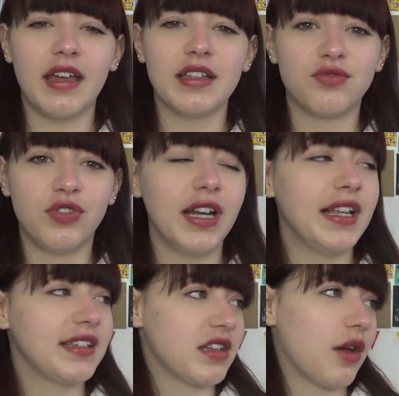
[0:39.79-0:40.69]
It's
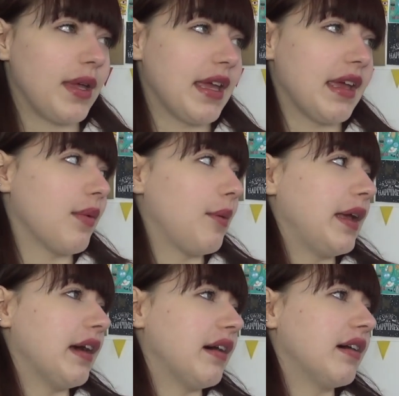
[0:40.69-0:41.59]
really snowy here where
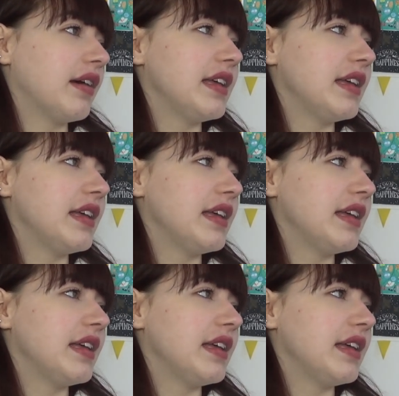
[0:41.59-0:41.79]
we are.